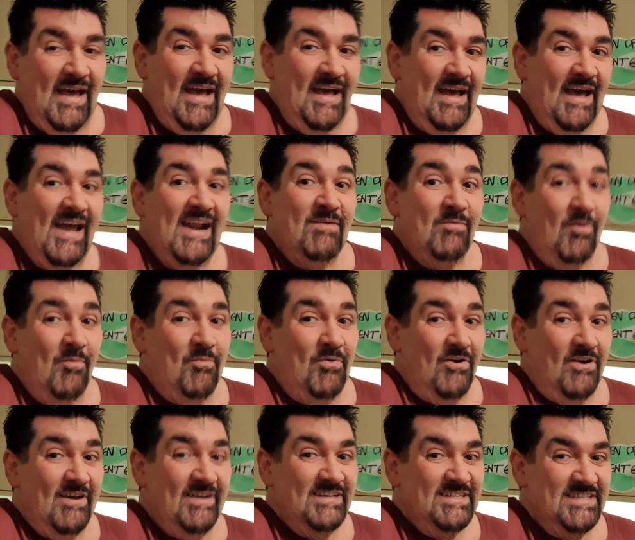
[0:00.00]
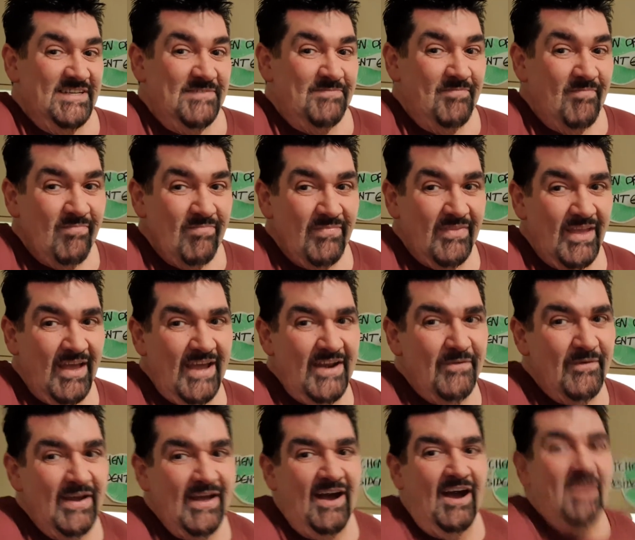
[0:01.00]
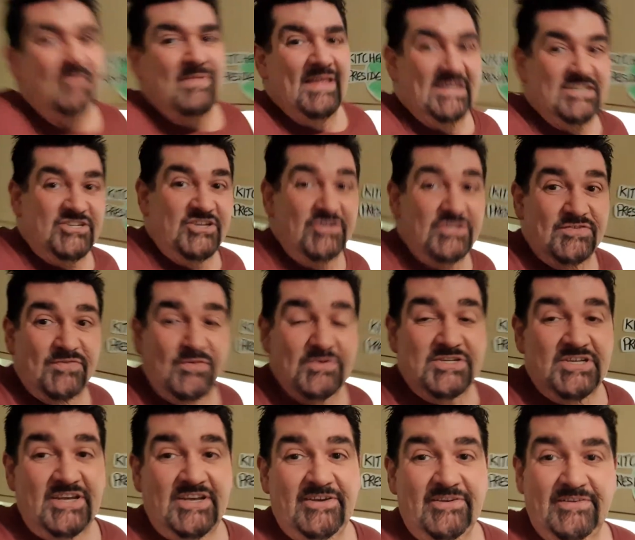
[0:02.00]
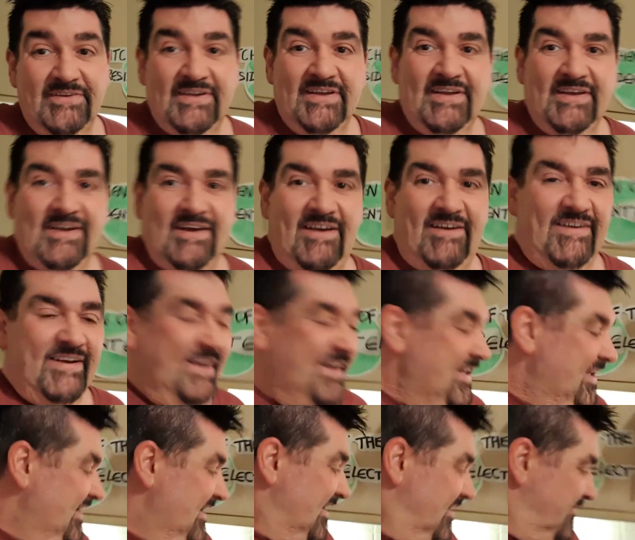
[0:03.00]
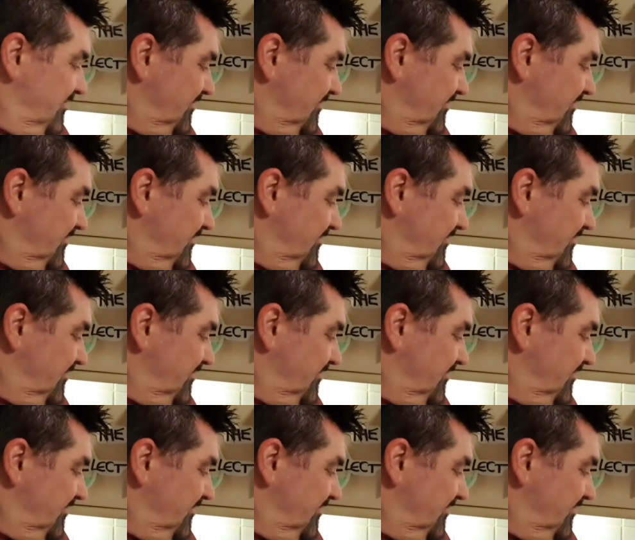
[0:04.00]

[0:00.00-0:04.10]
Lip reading: animal products in. Anyway, I hope that's useful to you. Yeah,